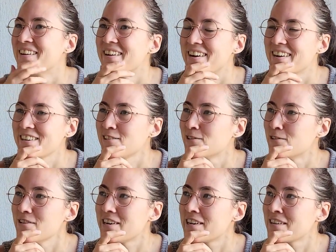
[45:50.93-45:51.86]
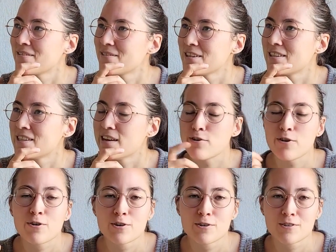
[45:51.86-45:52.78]
I don't know, it never
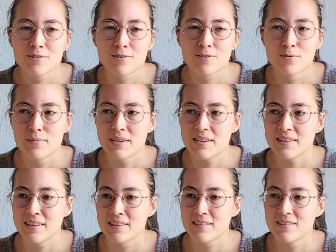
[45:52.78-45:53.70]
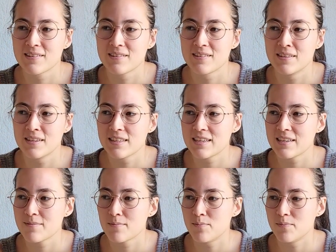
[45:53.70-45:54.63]
occurred to me that
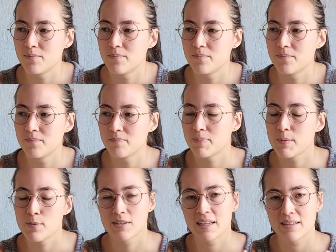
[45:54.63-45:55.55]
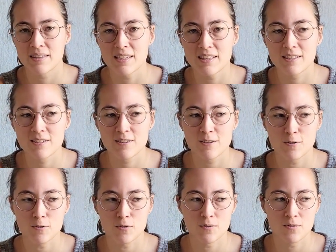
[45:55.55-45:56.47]
knitting people that knit
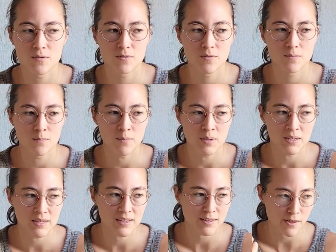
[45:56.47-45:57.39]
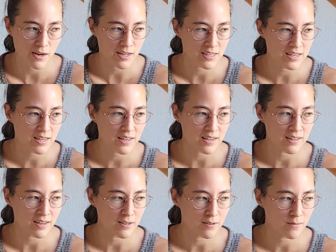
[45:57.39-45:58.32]
could be athletic and
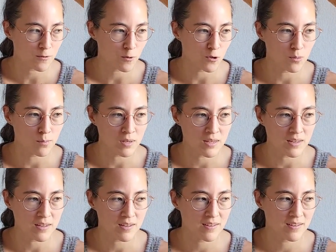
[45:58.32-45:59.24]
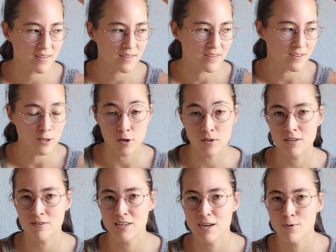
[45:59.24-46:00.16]
I could be not the
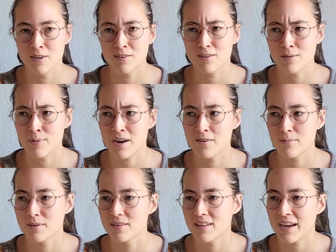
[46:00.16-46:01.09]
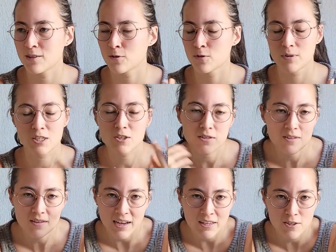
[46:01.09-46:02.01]
only one somehow, but I don't know,
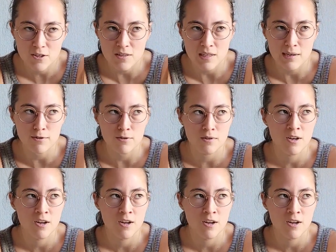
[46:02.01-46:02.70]
I just never